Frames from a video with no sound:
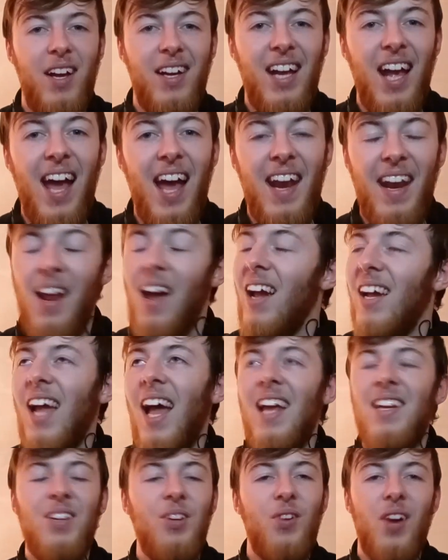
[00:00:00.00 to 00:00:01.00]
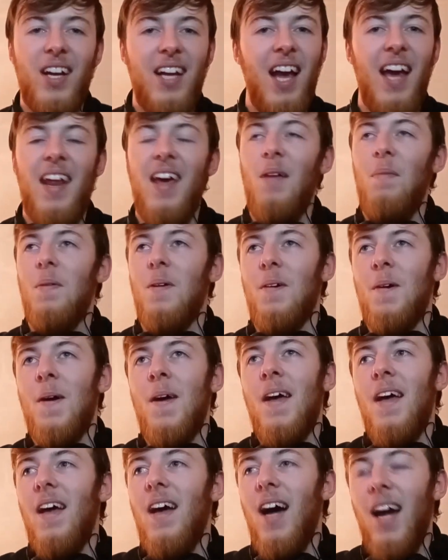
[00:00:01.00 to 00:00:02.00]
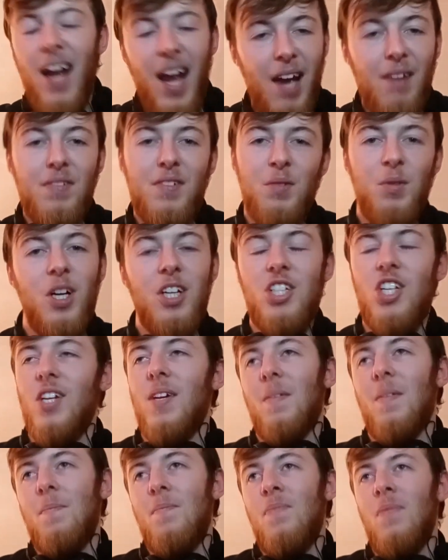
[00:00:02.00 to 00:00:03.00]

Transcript: I can't do it. I can't help it. I have to watch it.